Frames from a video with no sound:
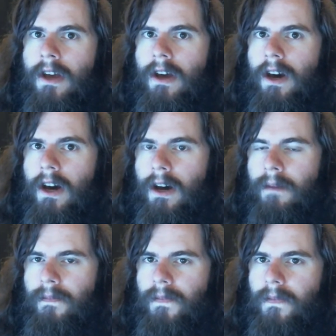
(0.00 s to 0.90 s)

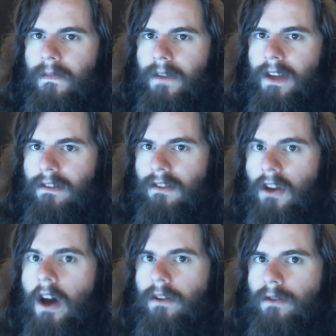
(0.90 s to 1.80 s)
Um, it's
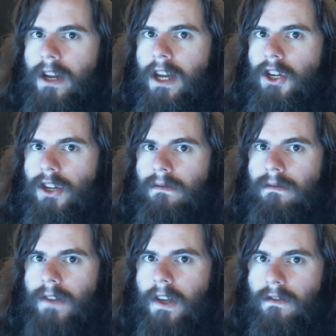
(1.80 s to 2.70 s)
indoctrination.
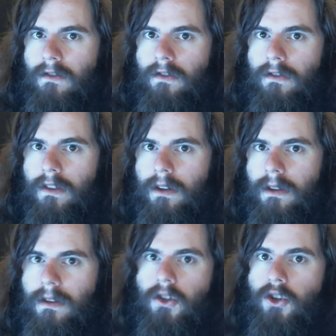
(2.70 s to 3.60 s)
It's the
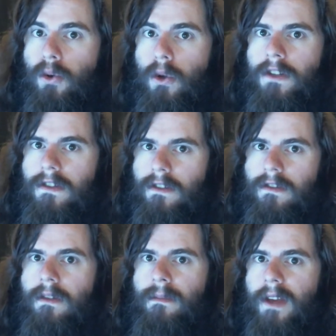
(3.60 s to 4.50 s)
the school
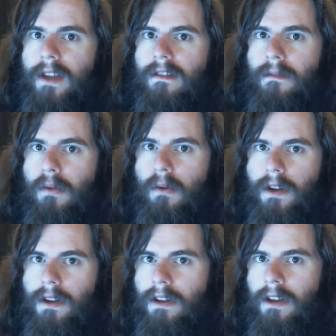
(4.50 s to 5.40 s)
system. It's
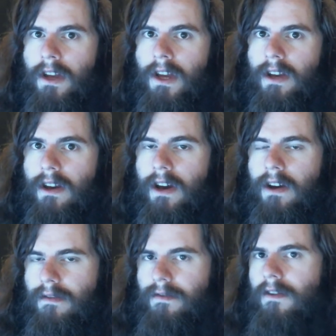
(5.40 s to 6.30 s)
imported
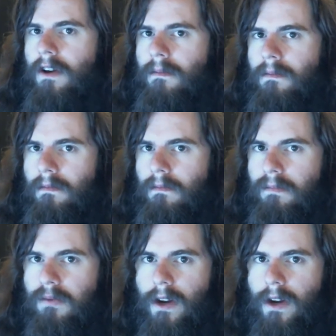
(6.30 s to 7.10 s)
uh, from pr-